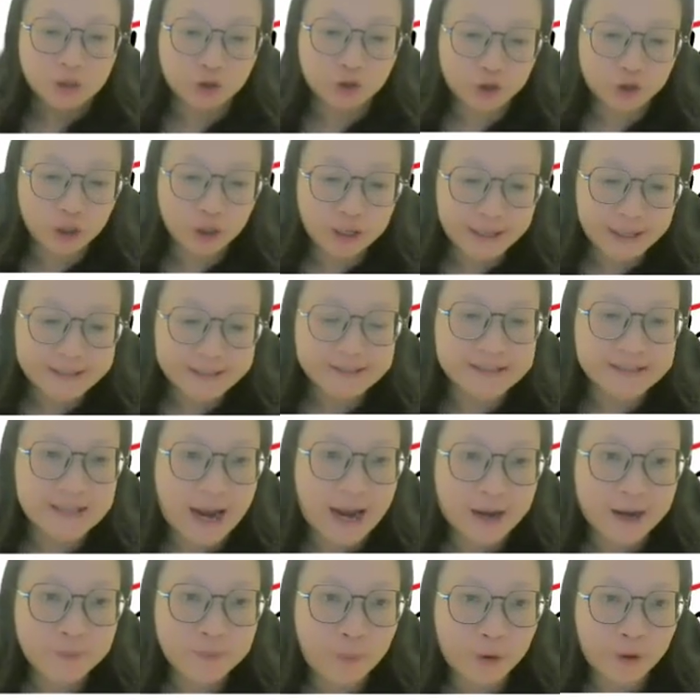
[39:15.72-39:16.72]
G is
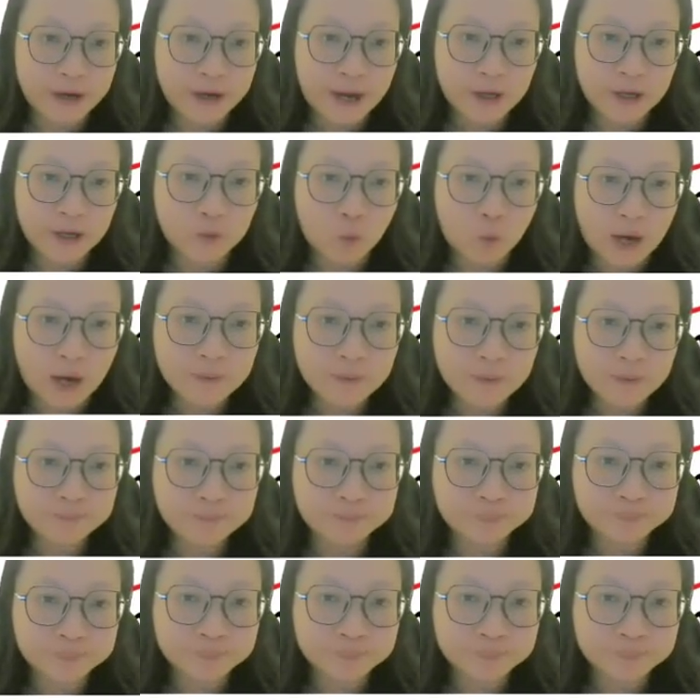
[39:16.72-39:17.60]
9.81.